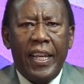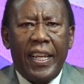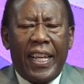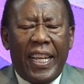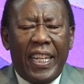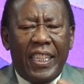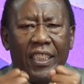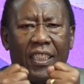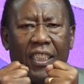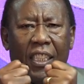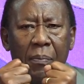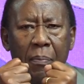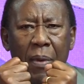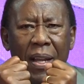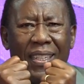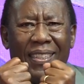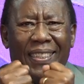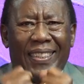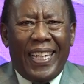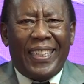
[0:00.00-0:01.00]

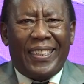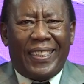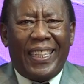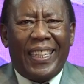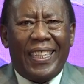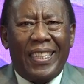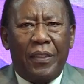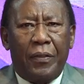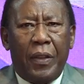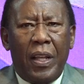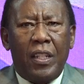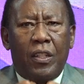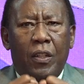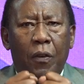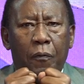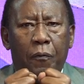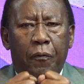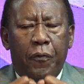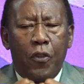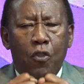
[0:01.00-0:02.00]
intimidating this
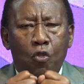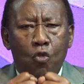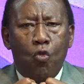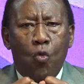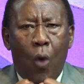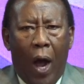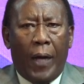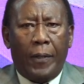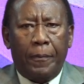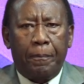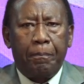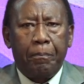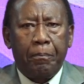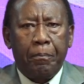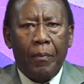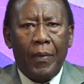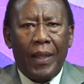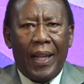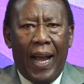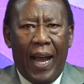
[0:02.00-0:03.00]
viewer,
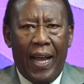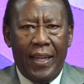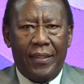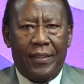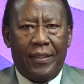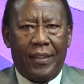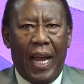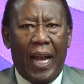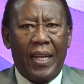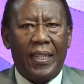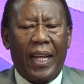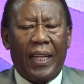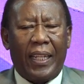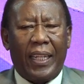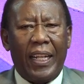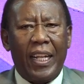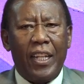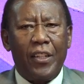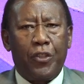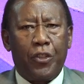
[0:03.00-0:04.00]
I stand
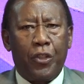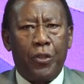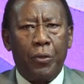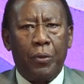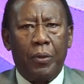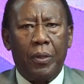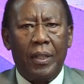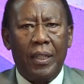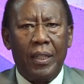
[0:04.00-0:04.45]
against you.